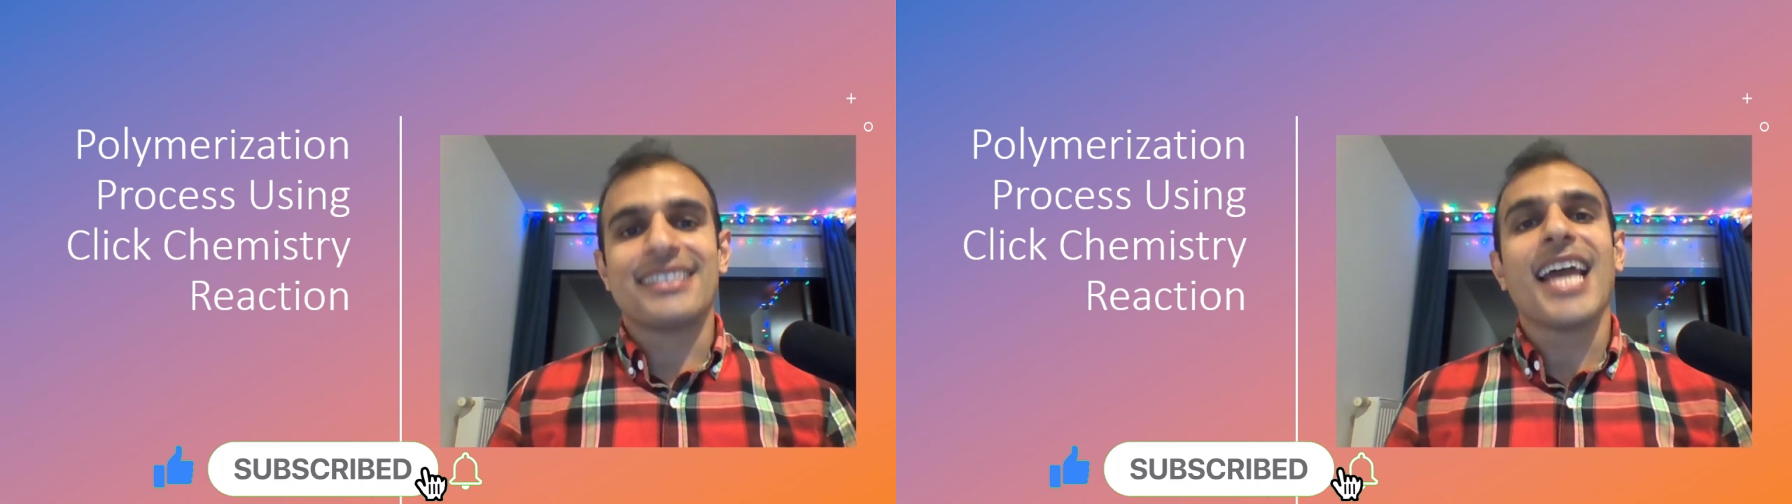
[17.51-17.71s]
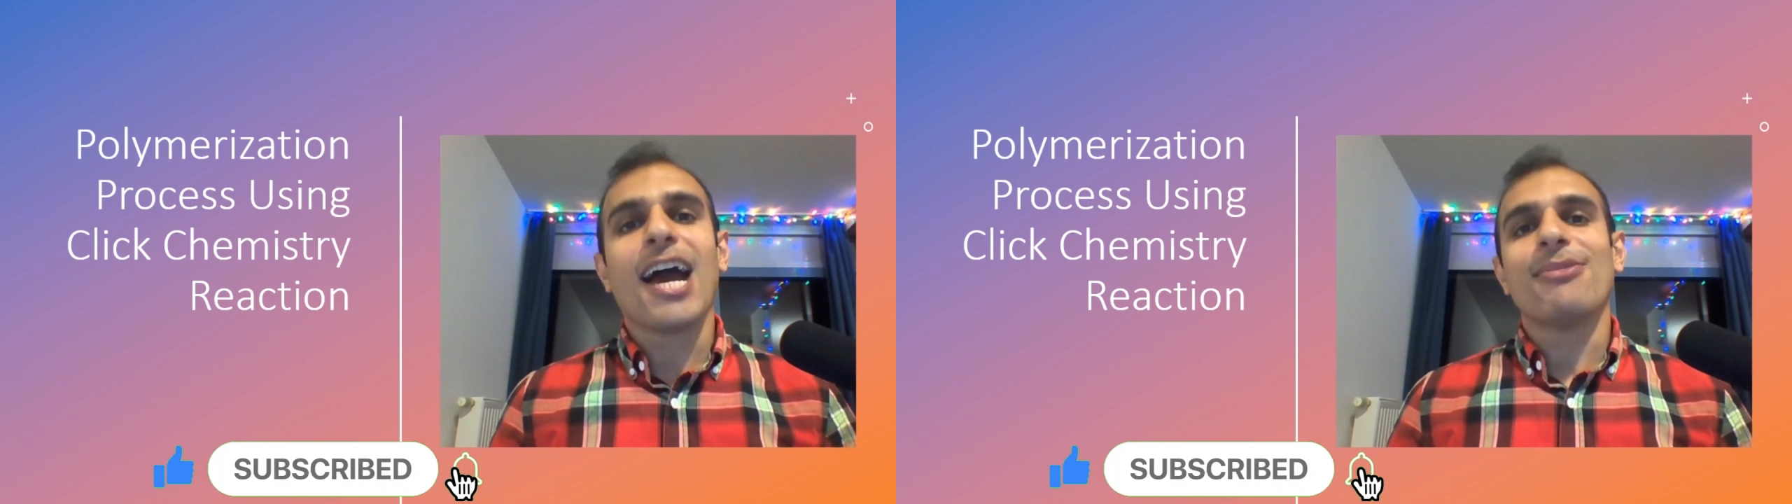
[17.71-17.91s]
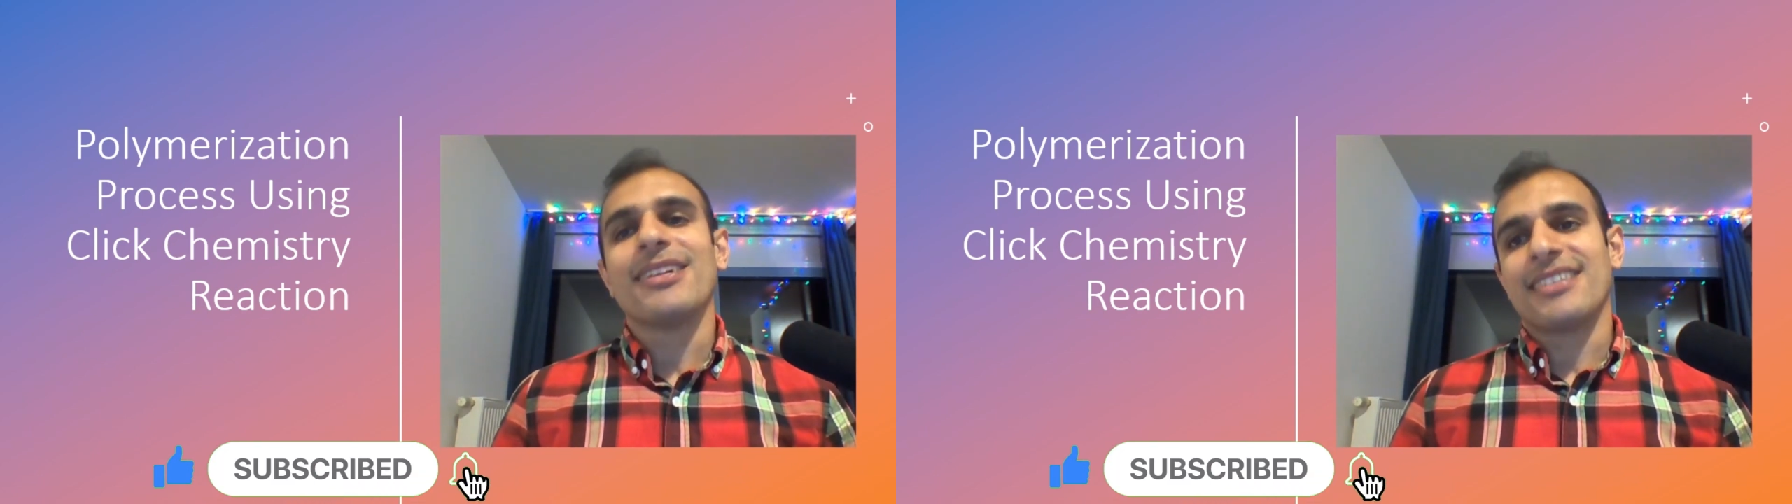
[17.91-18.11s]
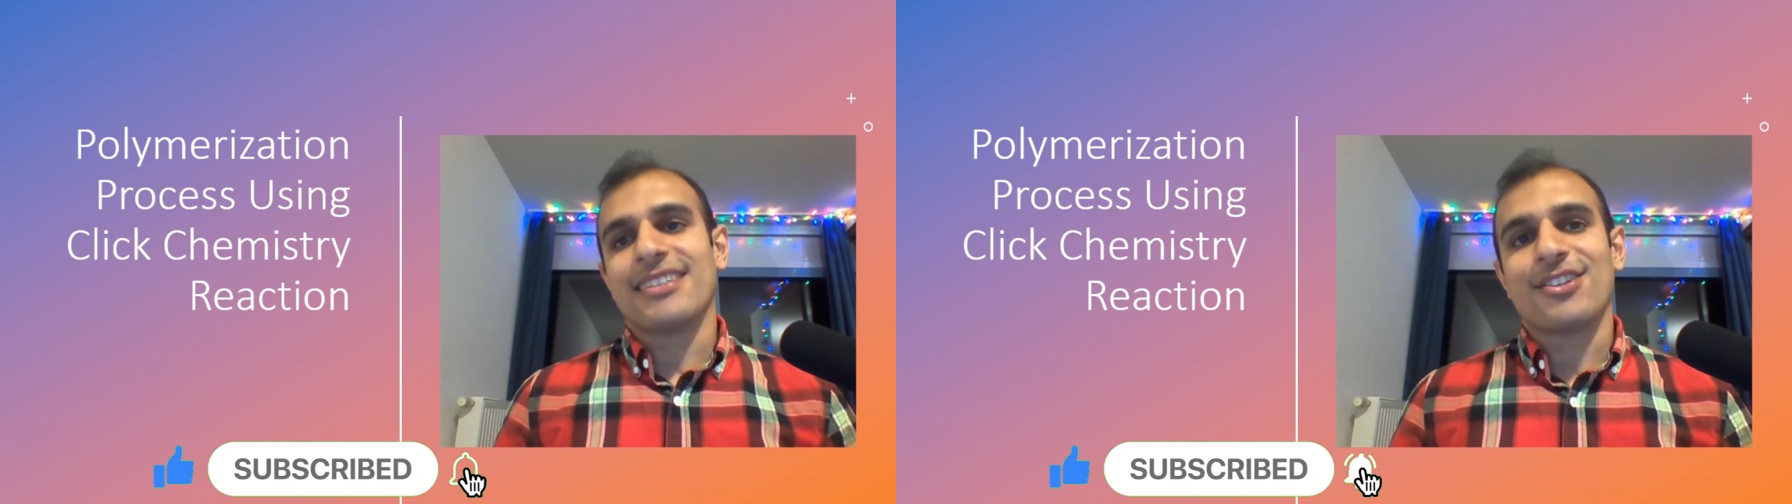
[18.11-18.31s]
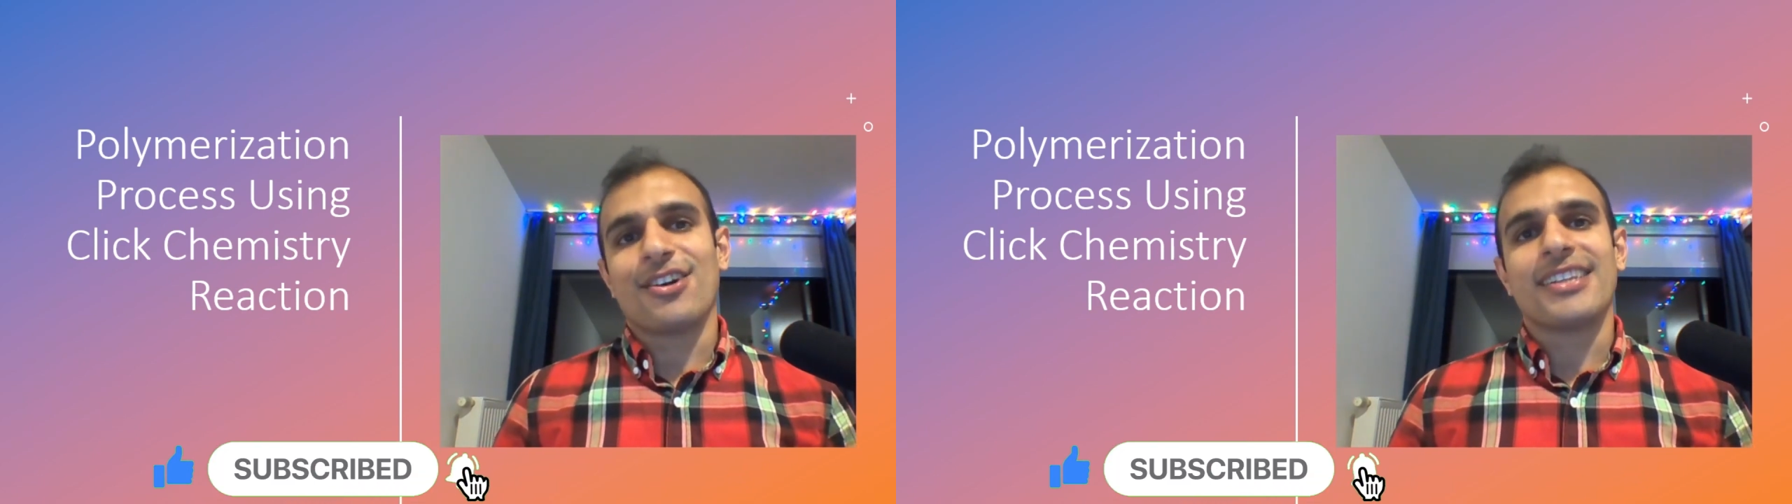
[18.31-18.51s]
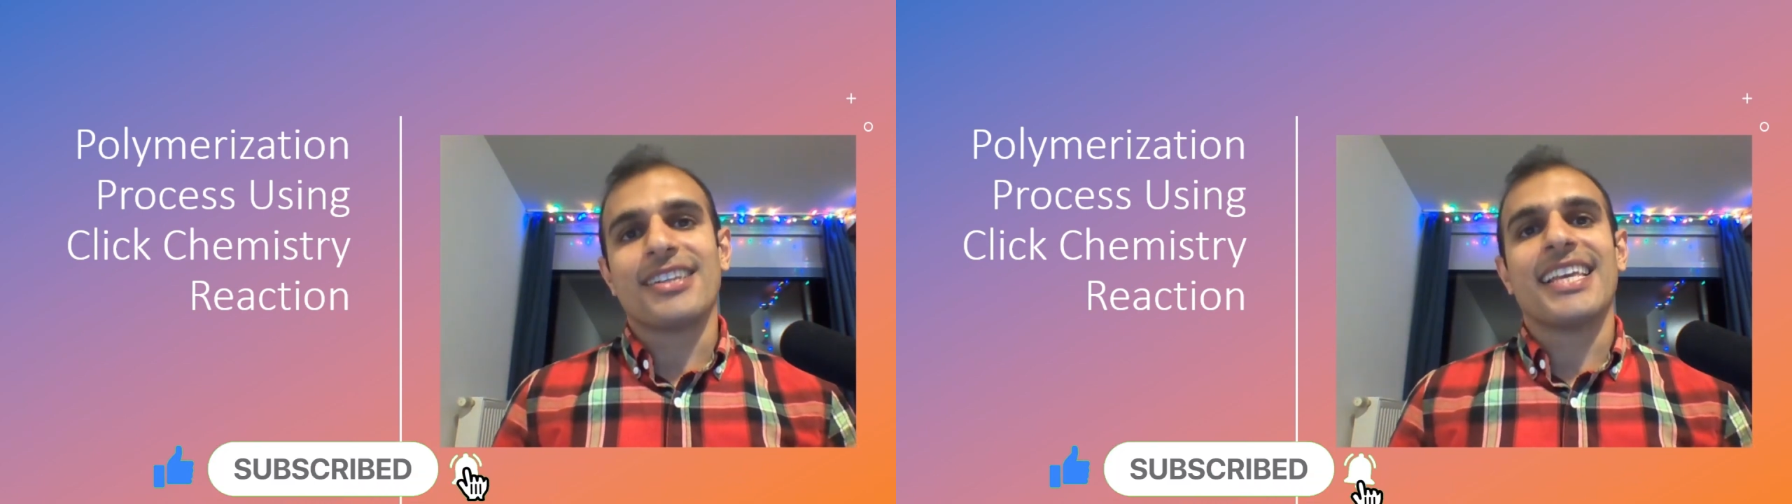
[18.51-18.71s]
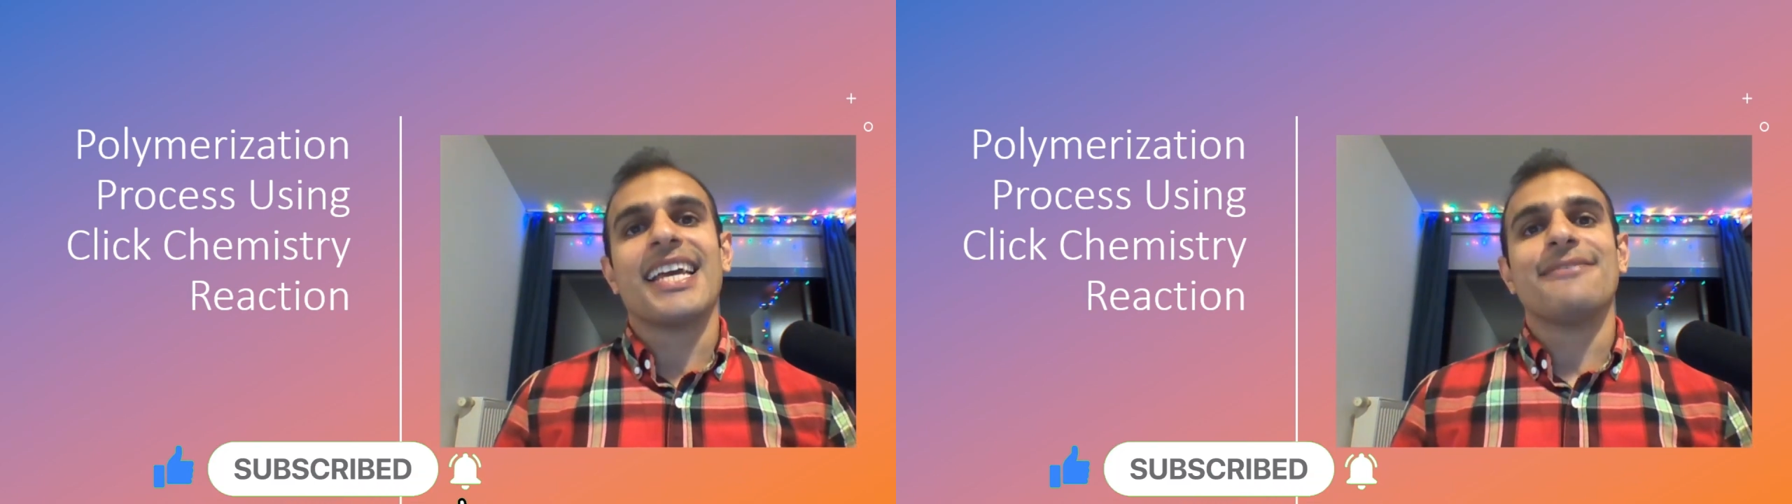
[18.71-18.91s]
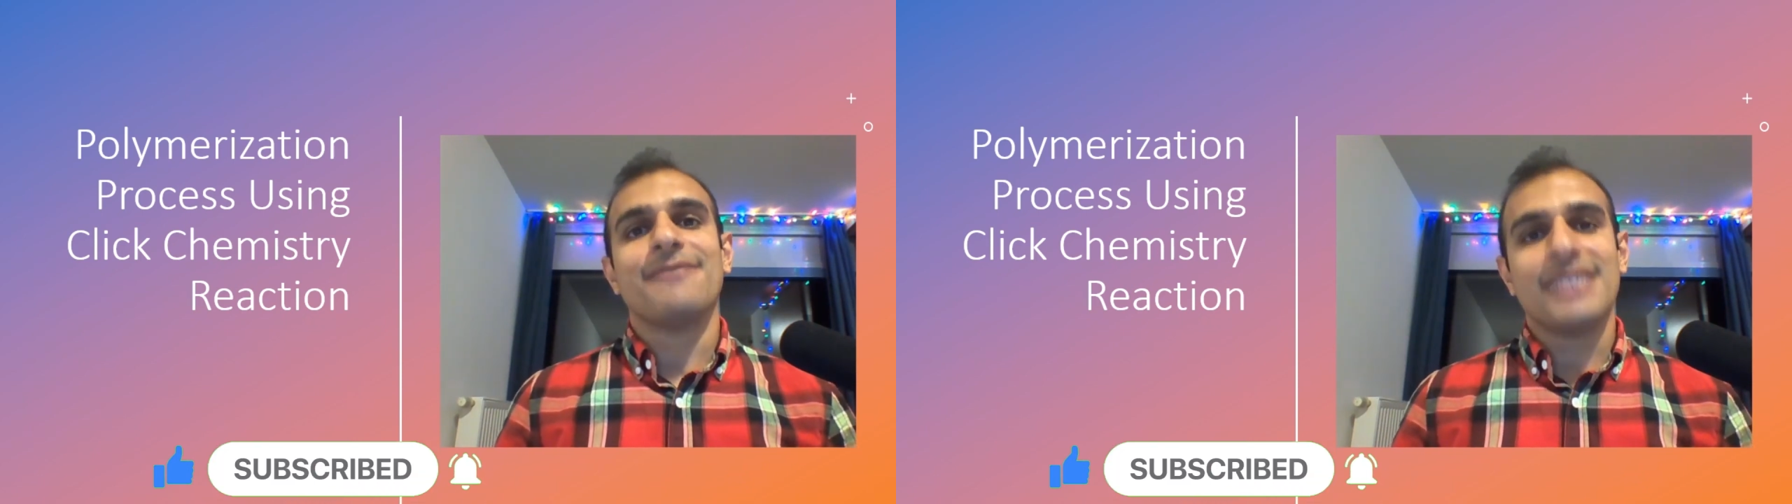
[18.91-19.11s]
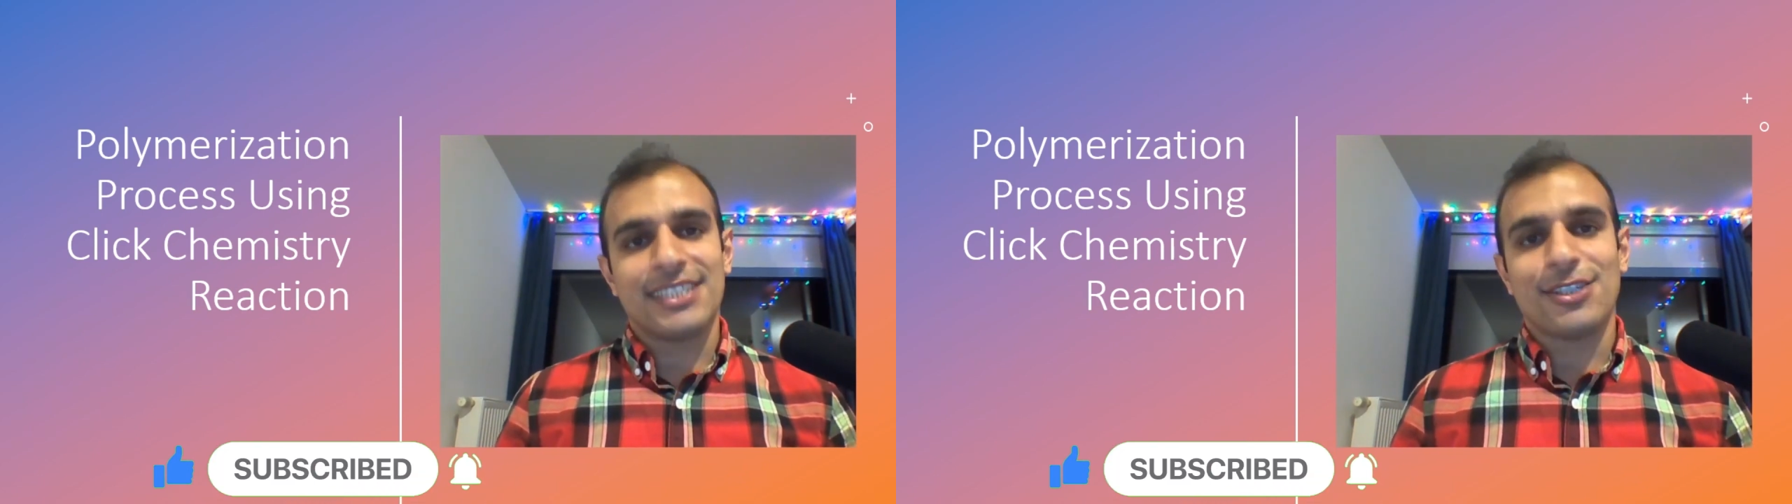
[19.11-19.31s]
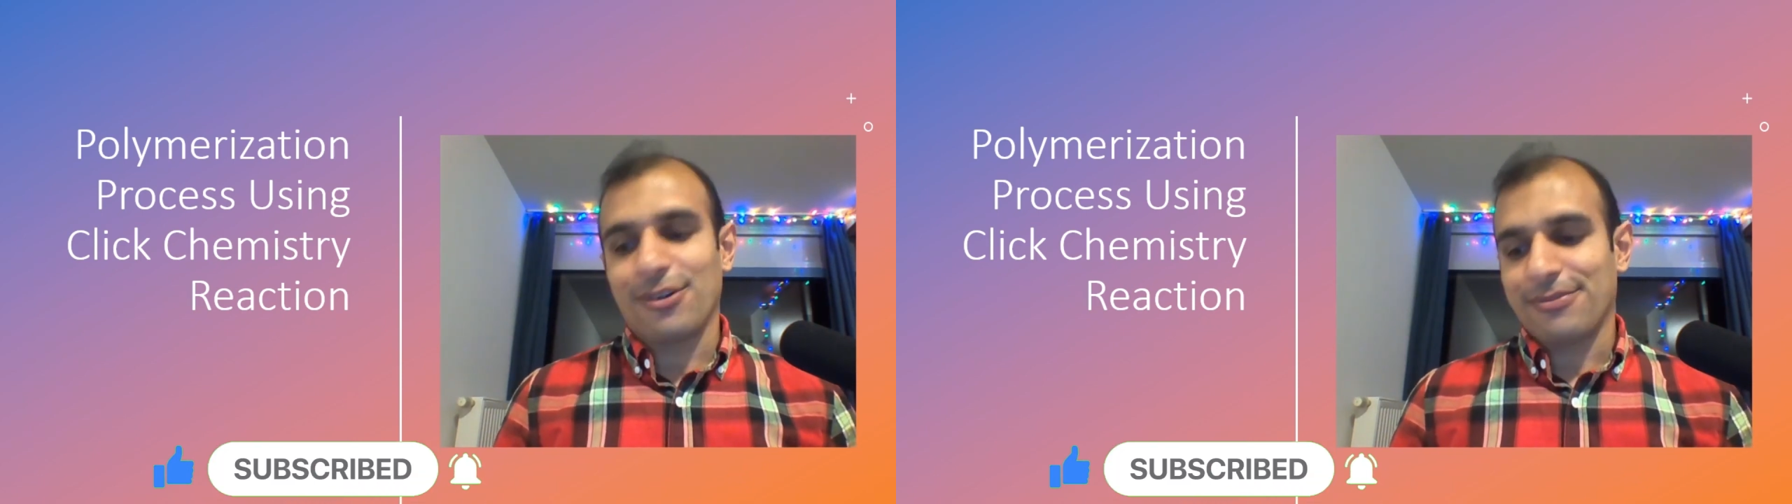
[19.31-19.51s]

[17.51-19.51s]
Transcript: Now let's start the video.